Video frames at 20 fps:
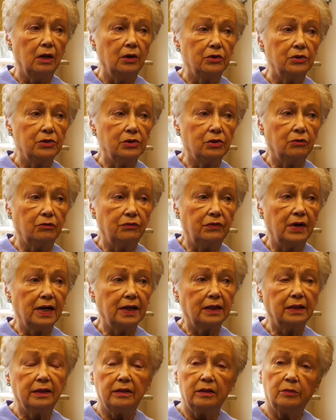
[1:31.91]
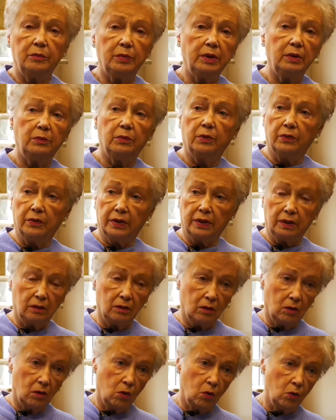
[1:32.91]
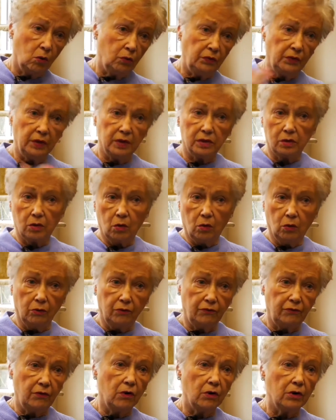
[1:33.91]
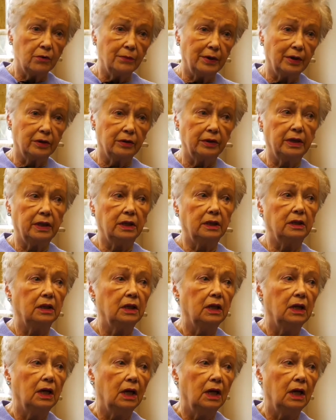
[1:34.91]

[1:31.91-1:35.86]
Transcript: So finally, the people that owned this whole farm area